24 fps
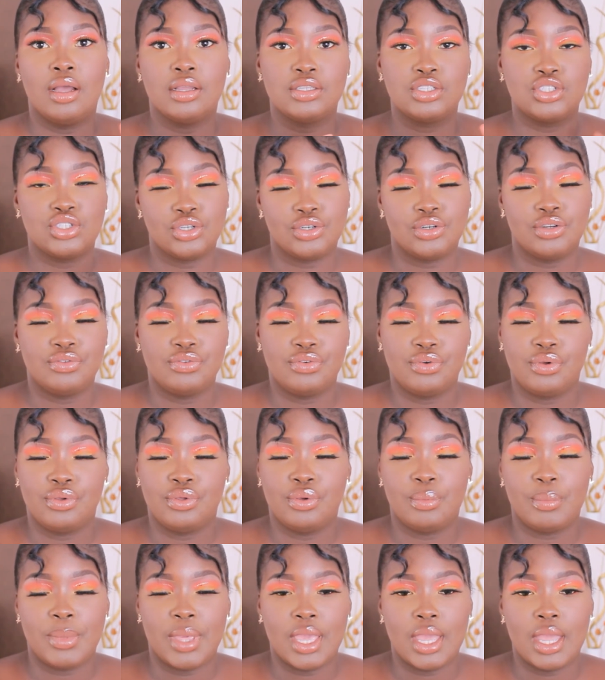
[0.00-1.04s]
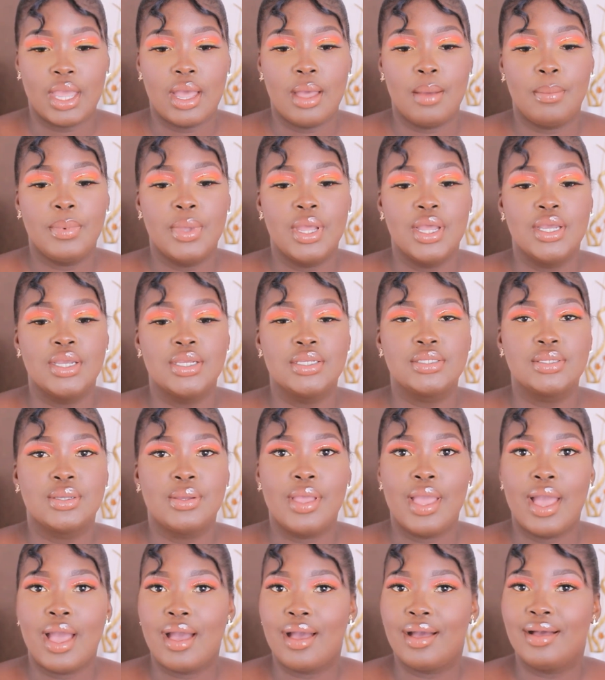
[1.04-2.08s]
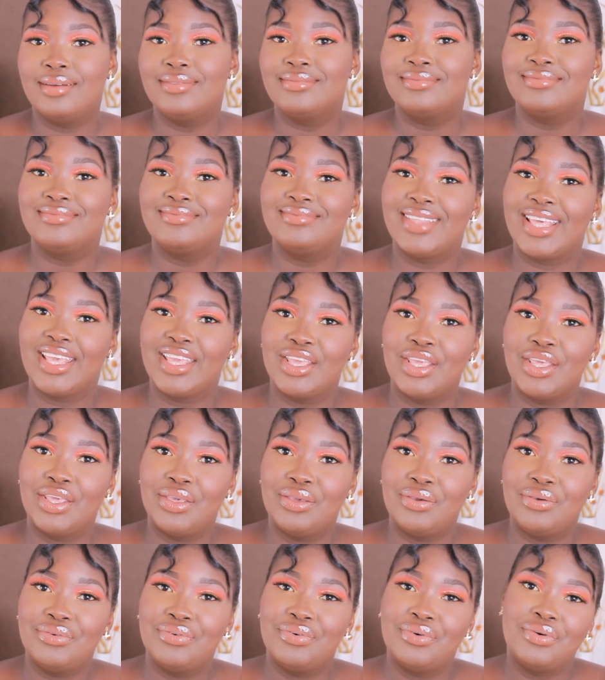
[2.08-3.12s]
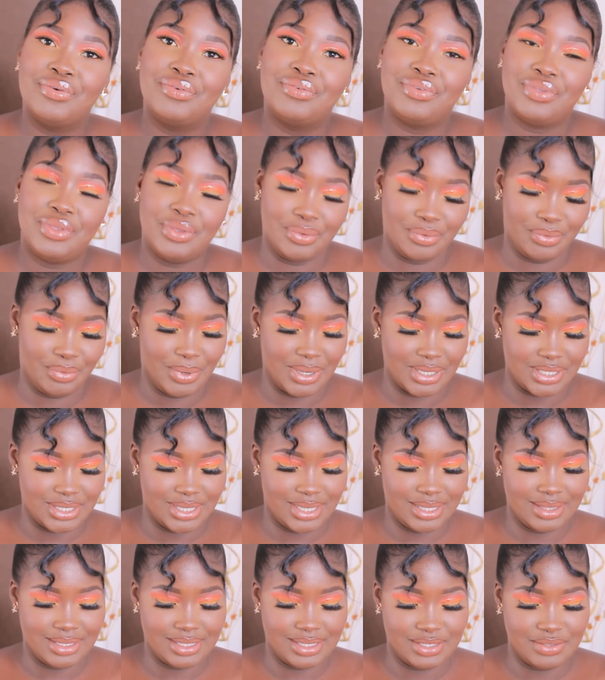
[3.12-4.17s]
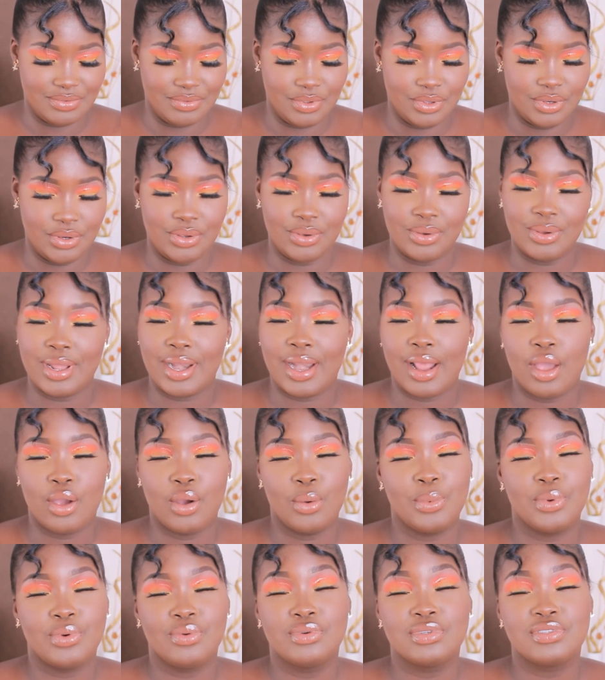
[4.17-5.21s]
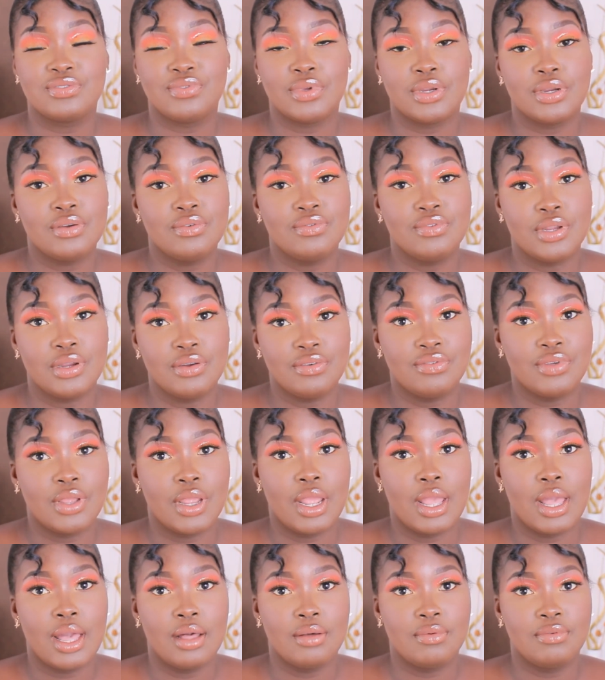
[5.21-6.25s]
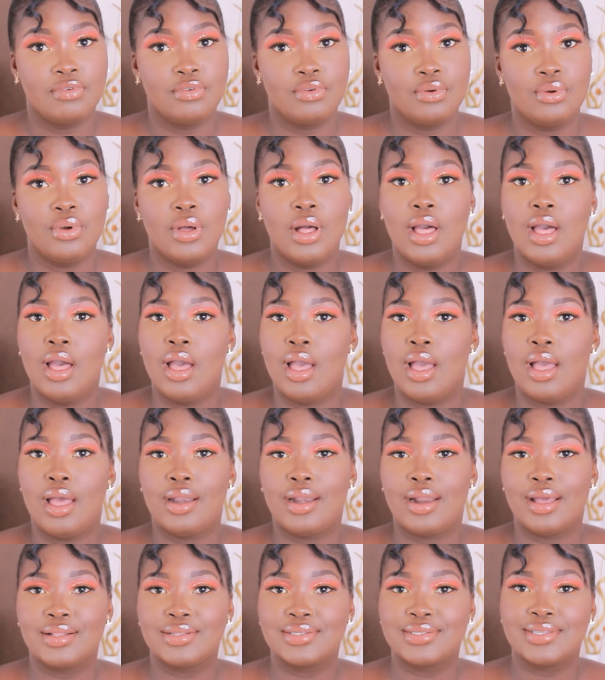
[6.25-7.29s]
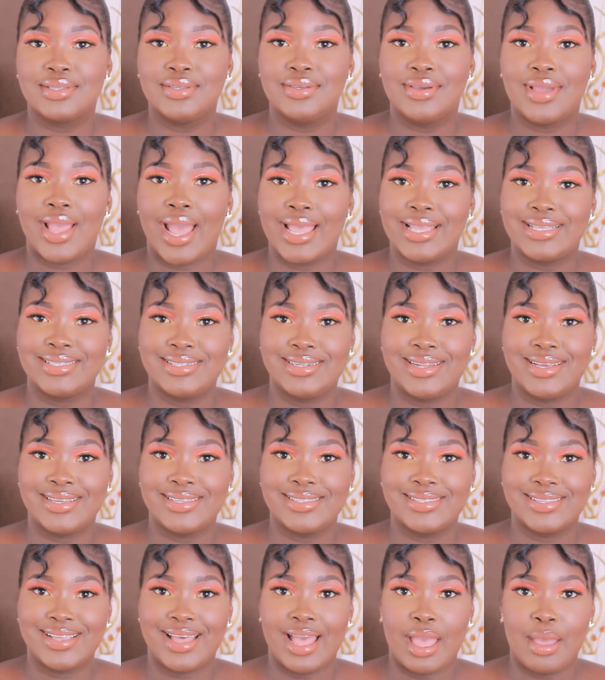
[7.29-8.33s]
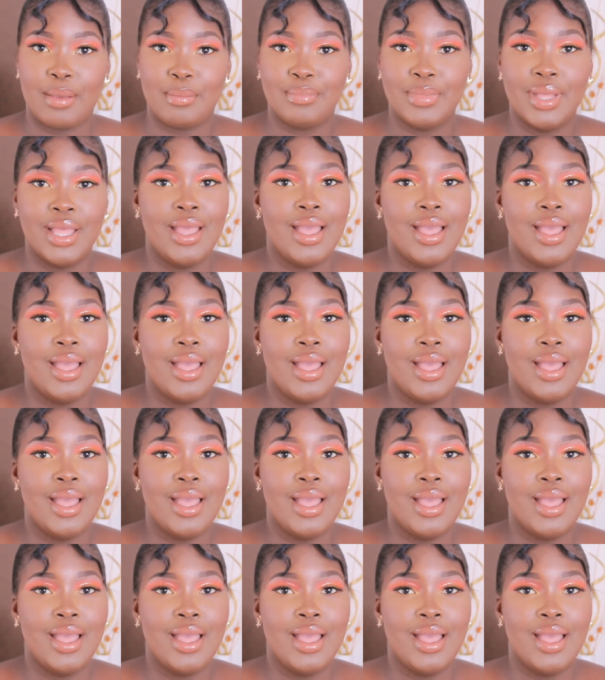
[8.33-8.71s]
journey for your makeup. So yeah, thank you for watching this video, and I hope it was very helpful, and I'll see you guys next time.